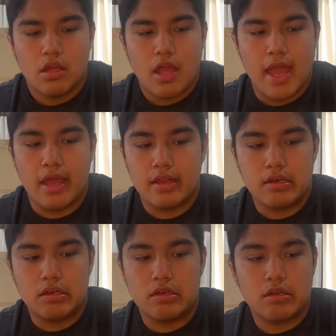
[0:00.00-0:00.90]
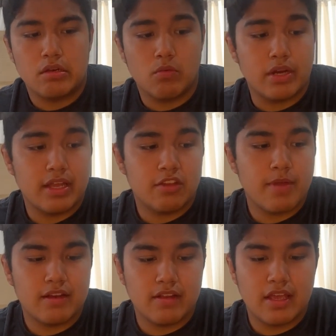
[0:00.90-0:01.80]
And when it gets
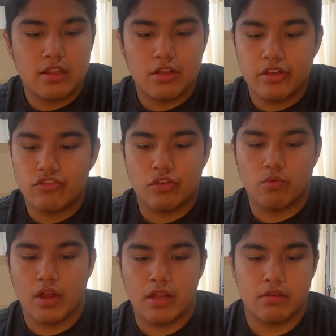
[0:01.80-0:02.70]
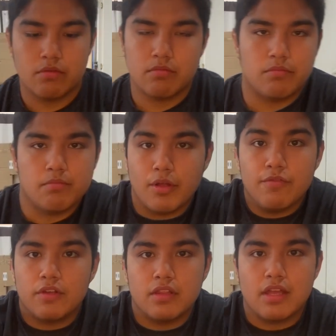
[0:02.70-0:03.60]
back together, it should run
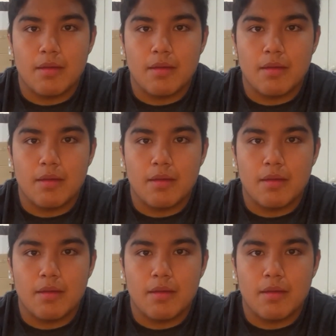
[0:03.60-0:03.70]
perfectly.